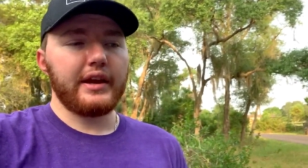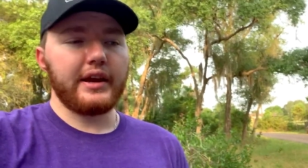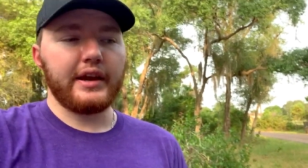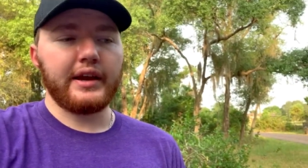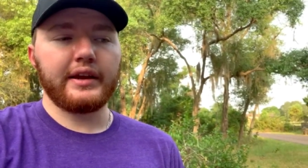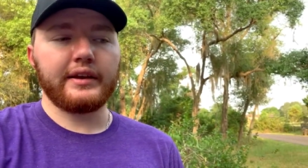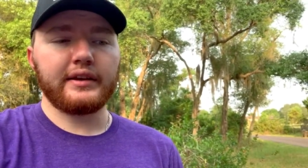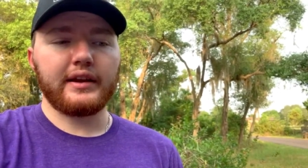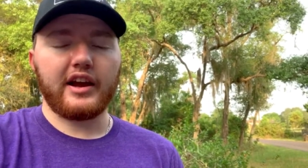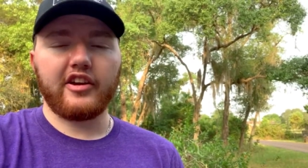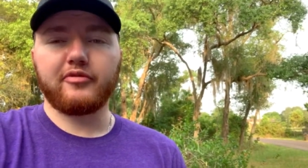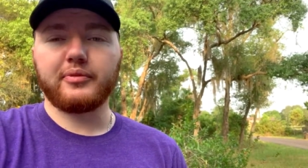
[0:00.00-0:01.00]
and
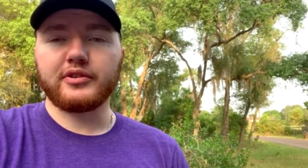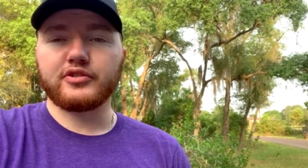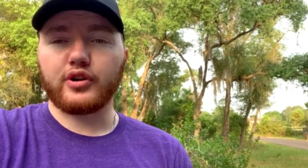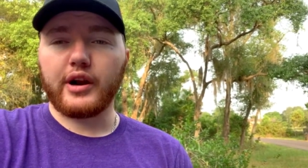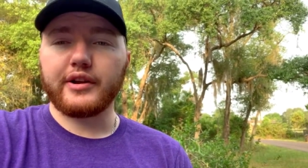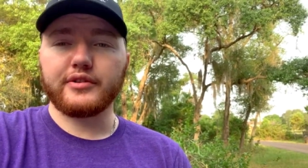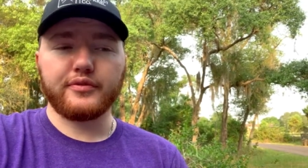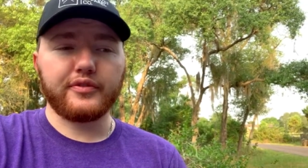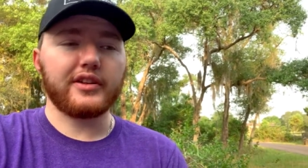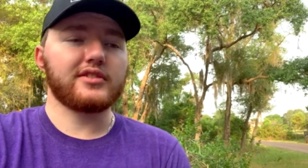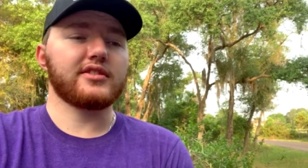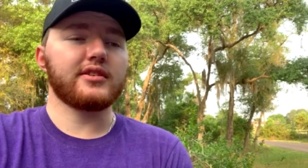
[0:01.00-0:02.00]
I've been trying to
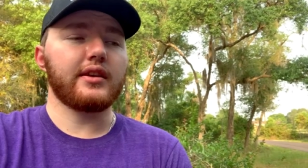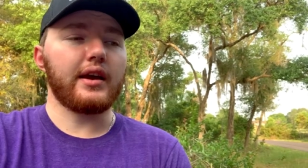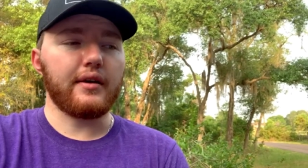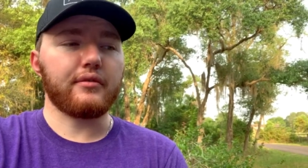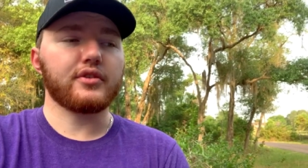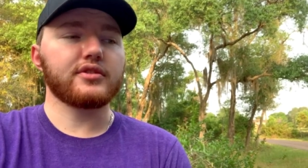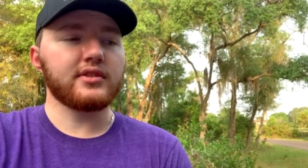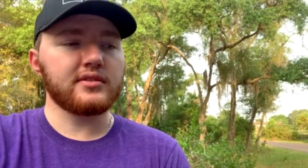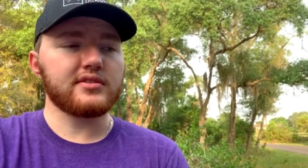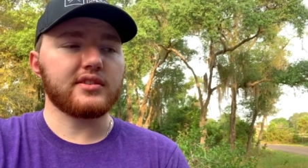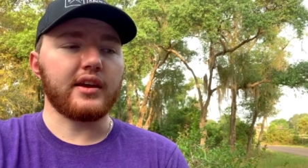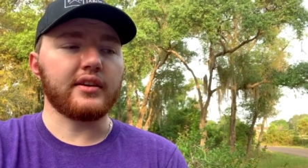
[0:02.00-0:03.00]
fix it ever
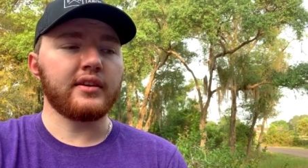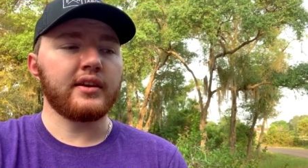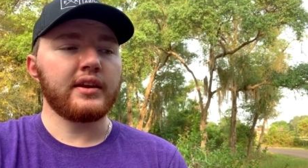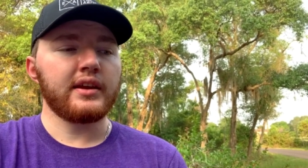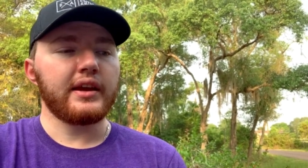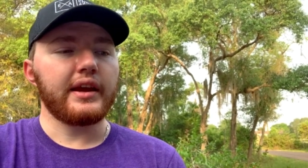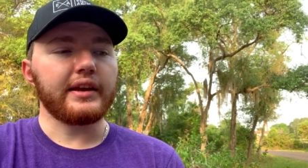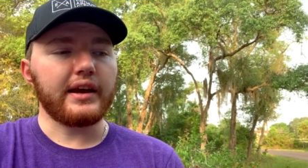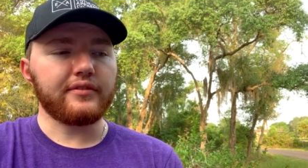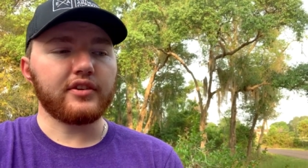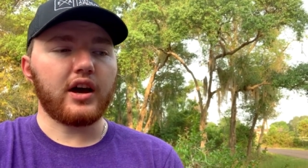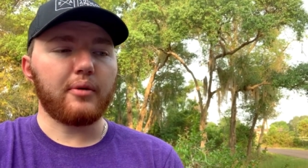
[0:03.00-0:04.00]
since then and
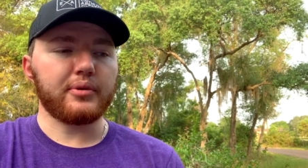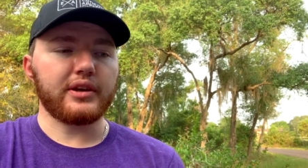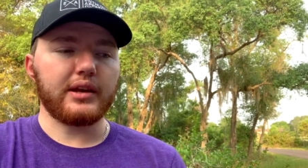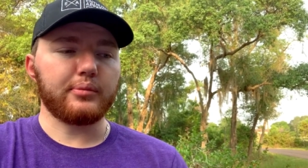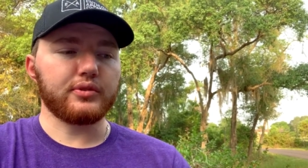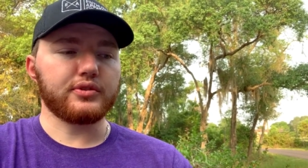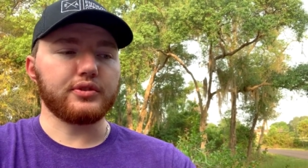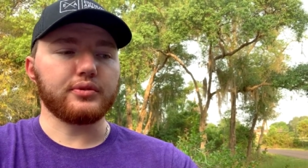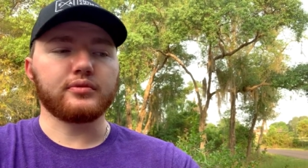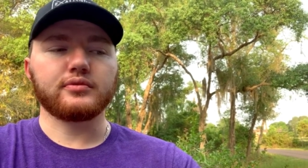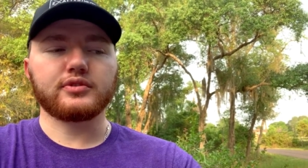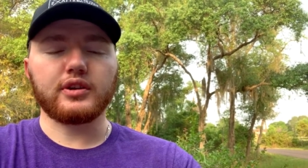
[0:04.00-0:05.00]
have not been able
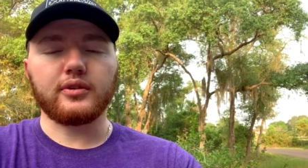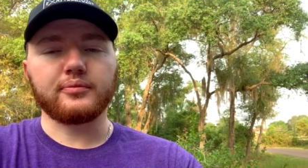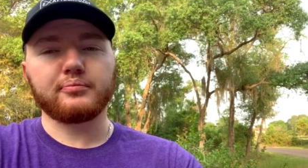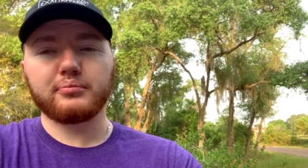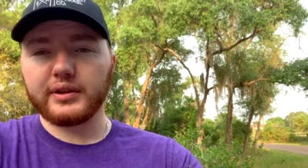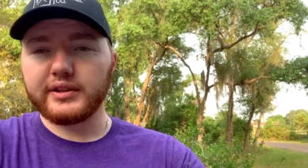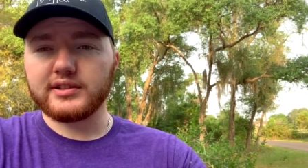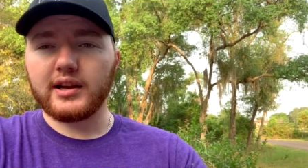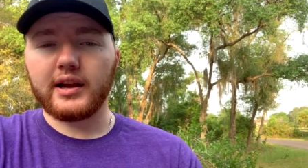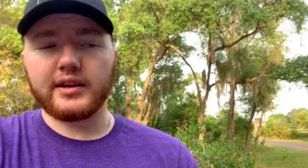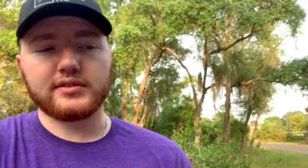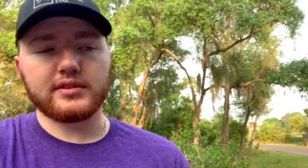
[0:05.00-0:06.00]
to. So please
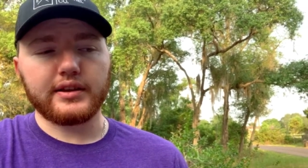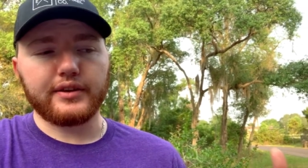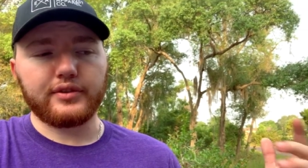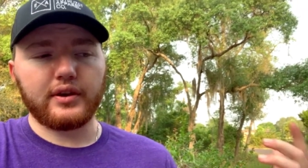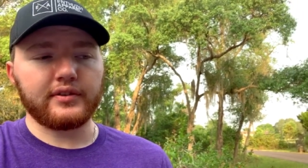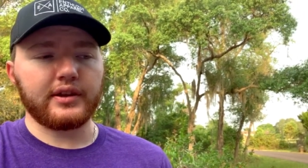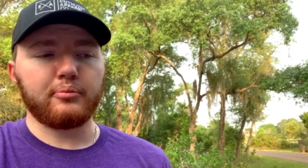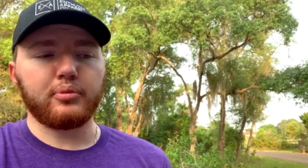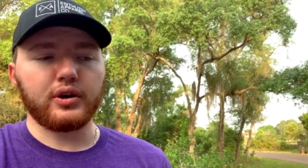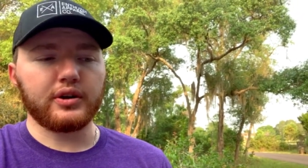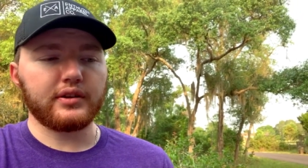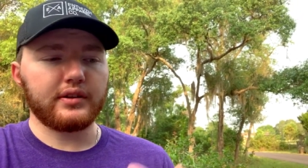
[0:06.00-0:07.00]
guys, if you have any
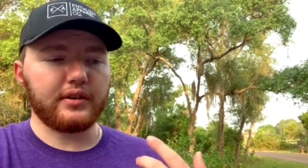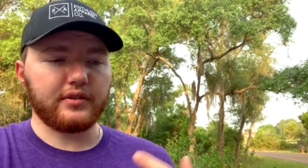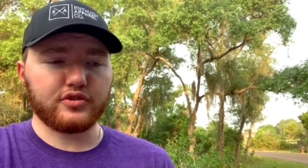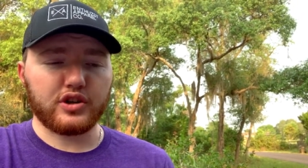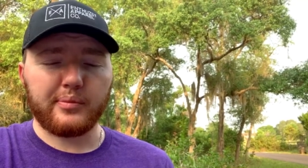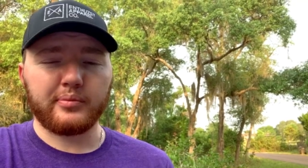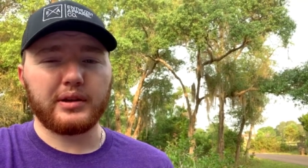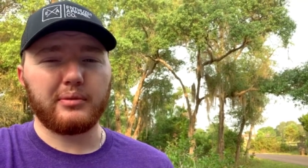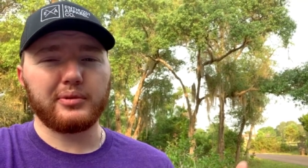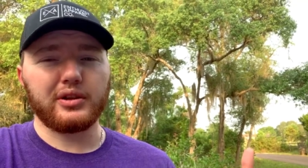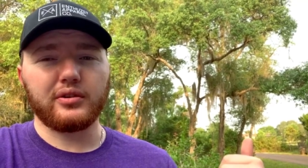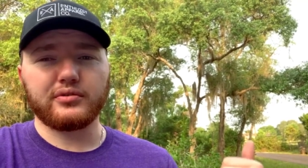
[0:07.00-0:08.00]
input, either drop them down
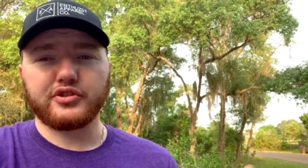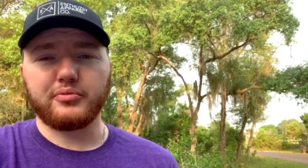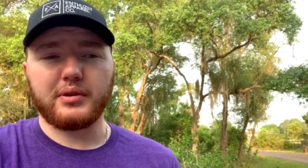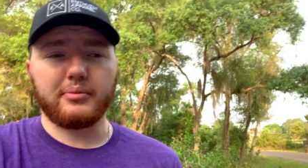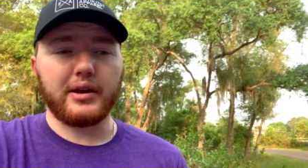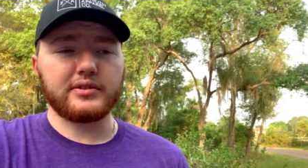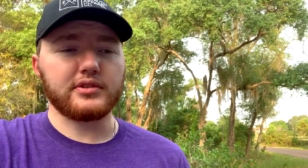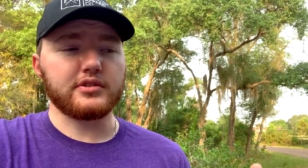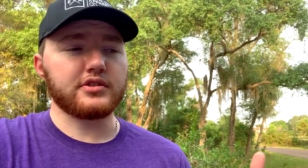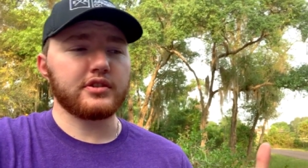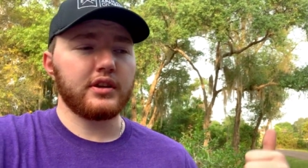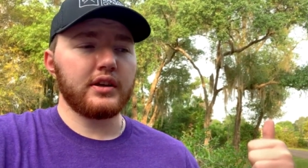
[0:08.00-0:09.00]
below or shoot me a
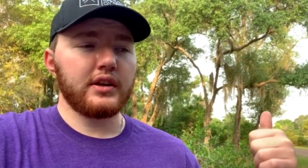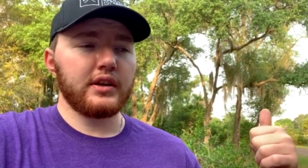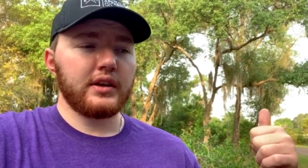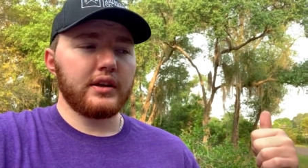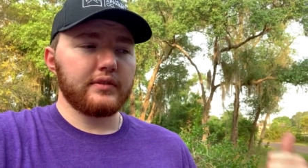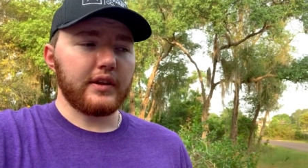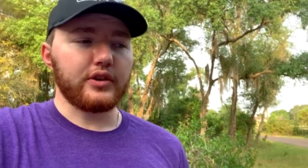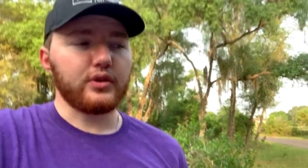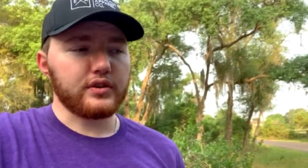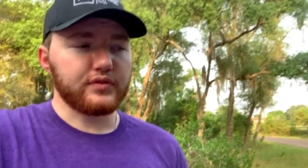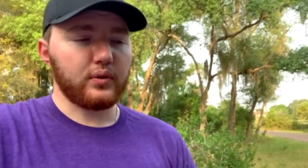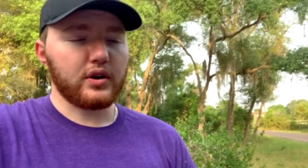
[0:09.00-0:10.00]
message. Thank you
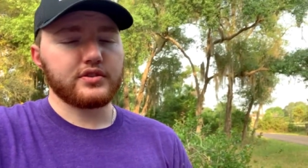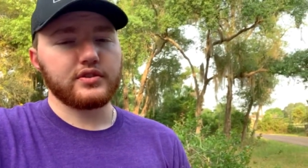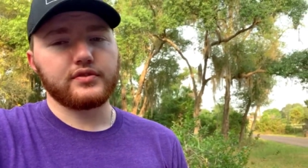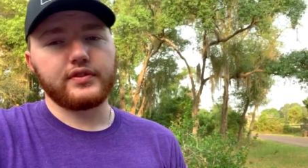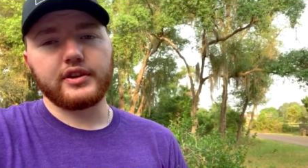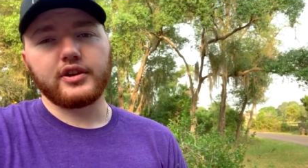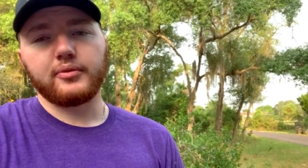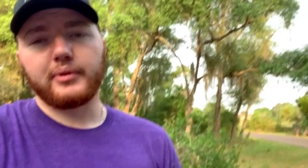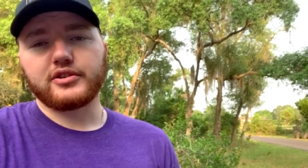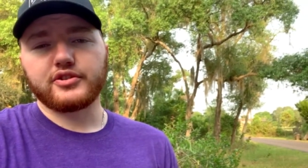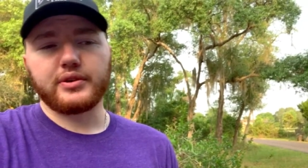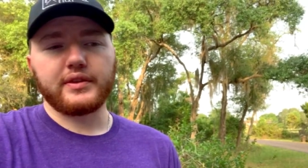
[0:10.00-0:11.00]
guys for watching this video.
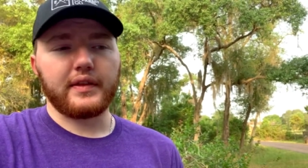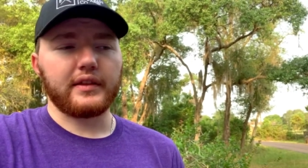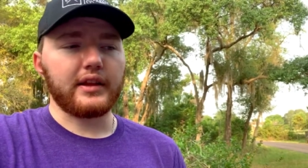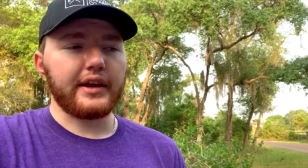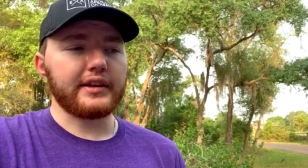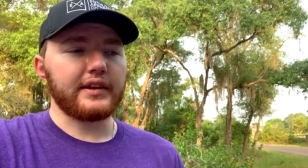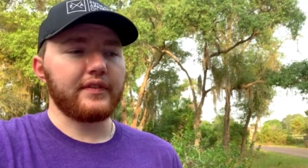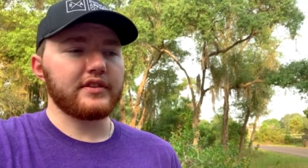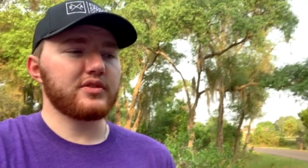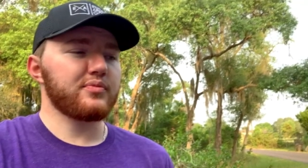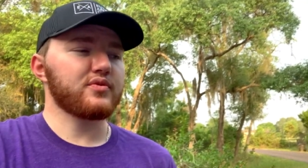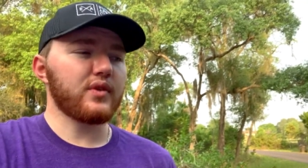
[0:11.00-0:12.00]
Make sure you hit that like and that
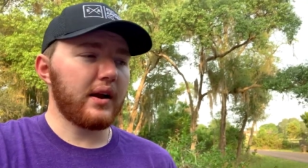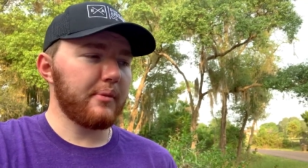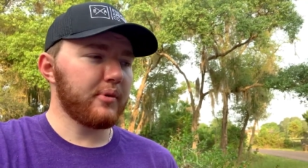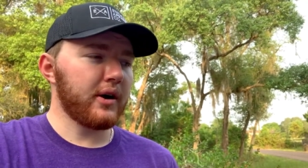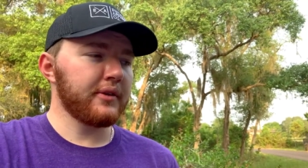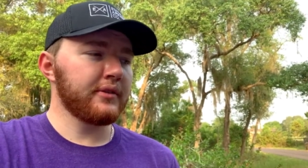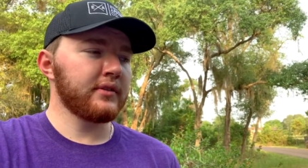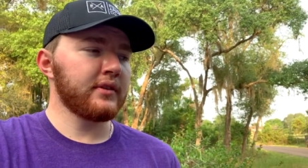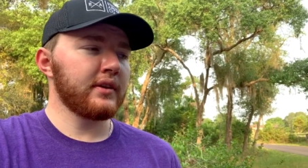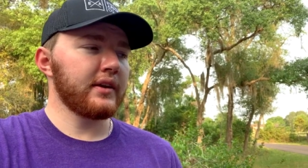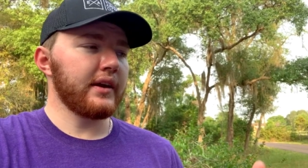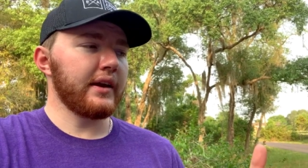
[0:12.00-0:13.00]
subscribe button,
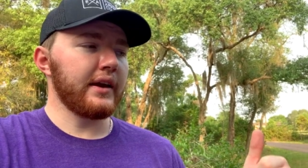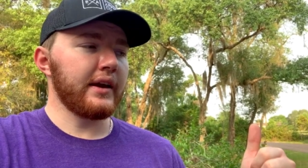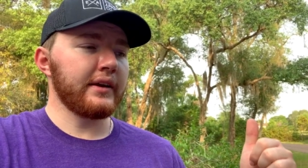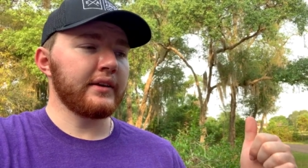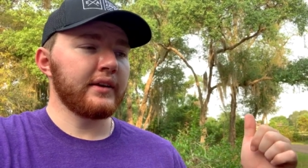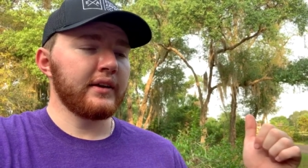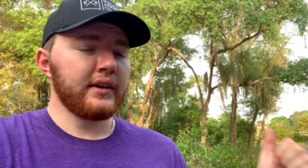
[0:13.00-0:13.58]
and